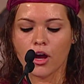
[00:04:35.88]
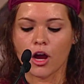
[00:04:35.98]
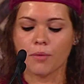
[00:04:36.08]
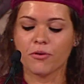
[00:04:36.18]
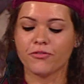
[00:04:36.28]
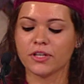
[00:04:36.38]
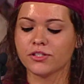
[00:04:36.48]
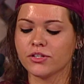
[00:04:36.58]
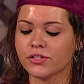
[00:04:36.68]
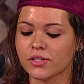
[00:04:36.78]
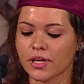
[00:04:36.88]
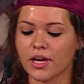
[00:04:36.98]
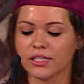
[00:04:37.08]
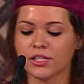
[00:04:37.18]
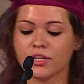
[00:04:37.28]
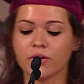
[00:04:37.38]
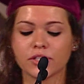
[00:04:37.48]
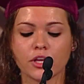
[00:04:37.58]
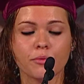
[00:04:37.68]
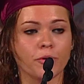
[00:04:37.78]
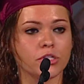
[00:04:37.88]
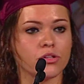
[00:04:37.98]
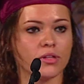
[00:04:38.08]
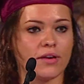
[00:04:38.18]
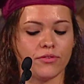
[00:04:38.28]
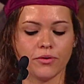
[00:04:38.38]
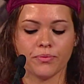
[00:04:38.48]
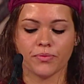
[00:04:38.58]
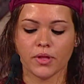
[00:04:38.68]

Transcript: Our professors got to know us on a personal level.